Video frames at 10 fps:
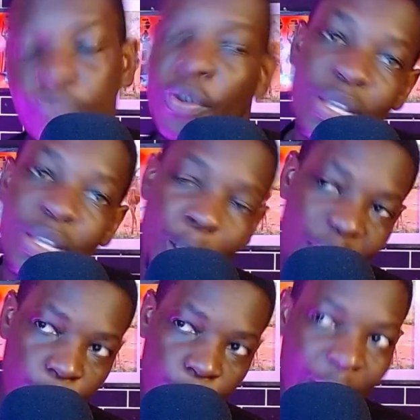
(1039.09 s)
From a
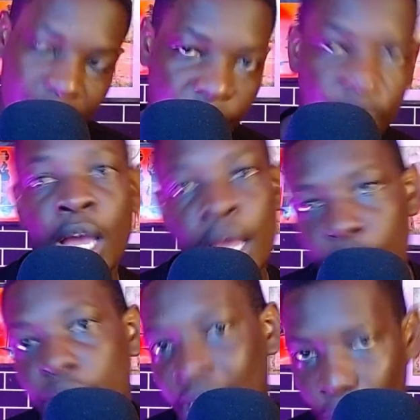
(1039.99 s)
Spurs perspective,
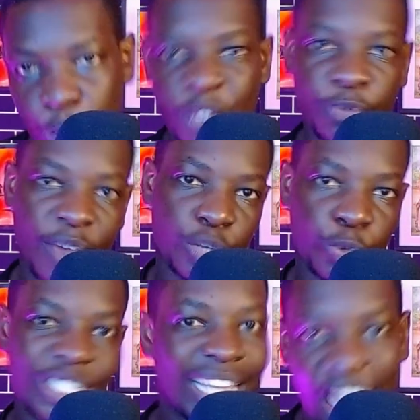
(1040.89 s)
I know Spurs fans
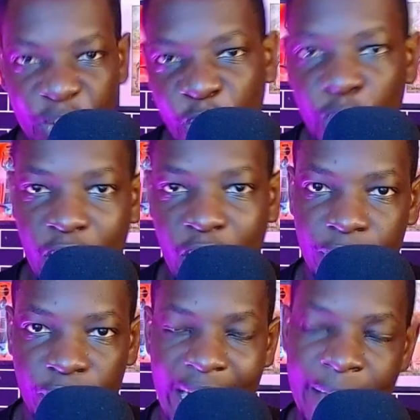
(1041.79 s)
would say like 4,
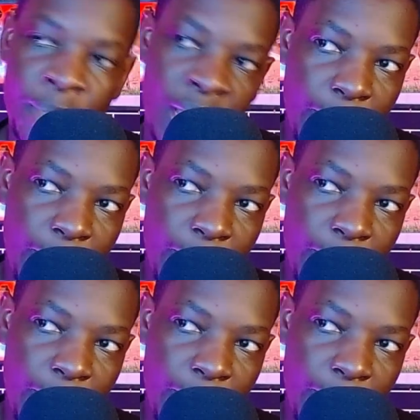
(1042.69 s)
5, right?